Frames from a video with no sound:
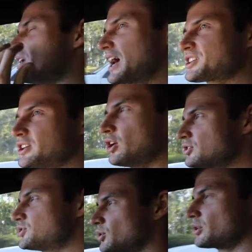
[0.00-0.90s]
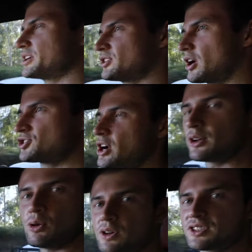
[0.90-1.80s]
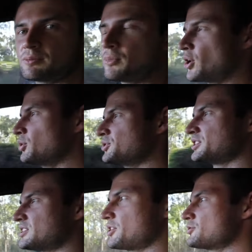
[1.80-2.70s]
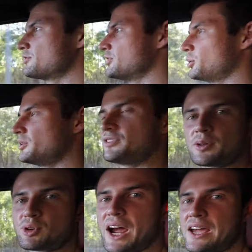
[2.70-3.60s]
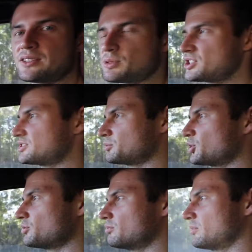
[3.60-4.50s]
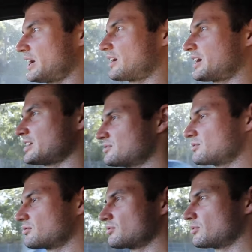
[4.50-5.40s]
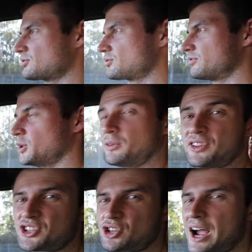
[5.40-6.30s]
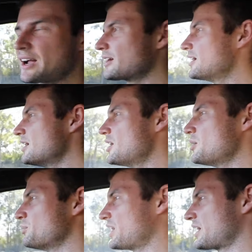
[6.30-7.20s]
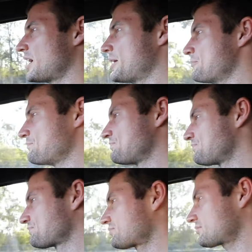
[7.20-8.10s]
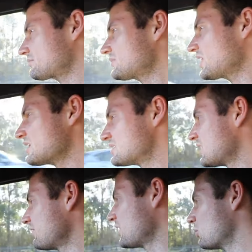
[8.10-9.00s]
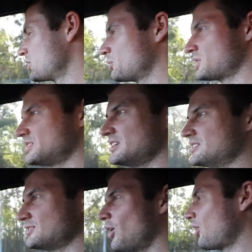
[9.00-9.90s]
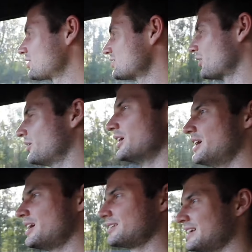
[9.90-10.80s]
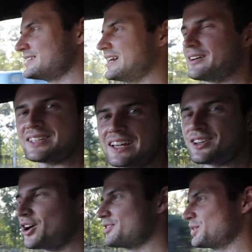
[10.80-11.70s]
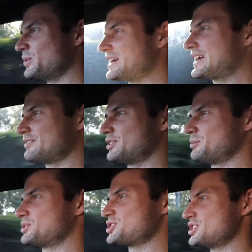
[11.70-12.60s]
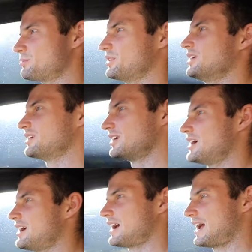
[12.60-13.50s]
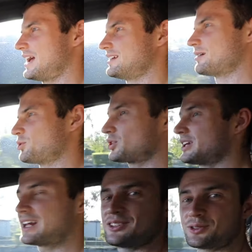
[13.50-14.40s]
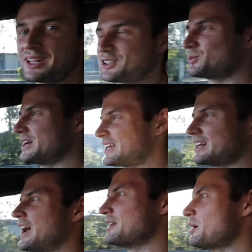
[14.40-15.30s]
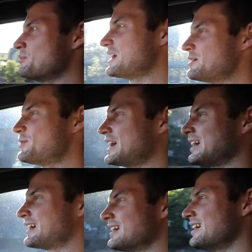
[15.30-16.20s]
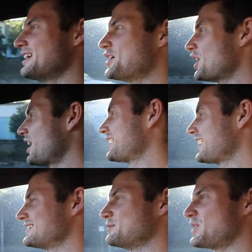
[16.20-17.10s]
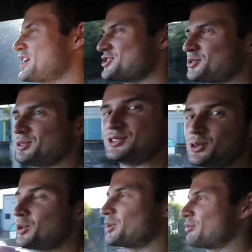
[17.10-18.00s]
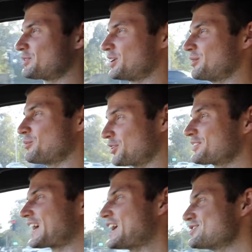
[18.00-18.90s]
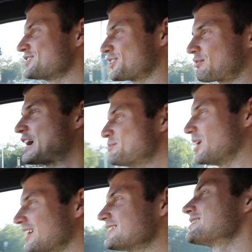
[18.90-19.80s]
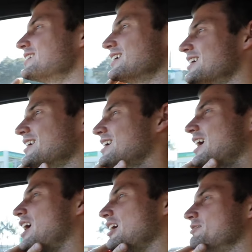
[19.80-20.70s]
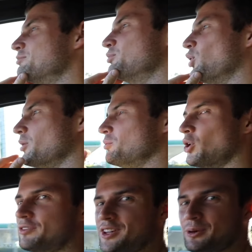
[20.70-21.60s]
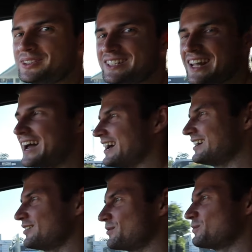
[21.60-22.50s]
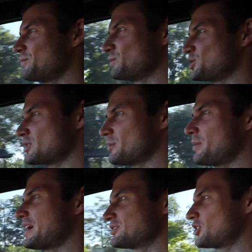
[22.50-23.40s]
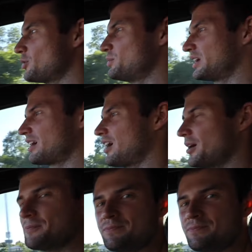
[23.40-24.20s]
But actually, long story. So I tried to order some Modal 600 fluid for the brakes, which is some good, like, I guess, fluid for the track. But the stuff I ordered wasn't in stock, so it's now taken over the weekend for them to ship it, and I'm not going to get it till next week. And me being, I guess, impatient to install the modifications and the race parts, I've bought more fluid today, which I'm about to go pick up,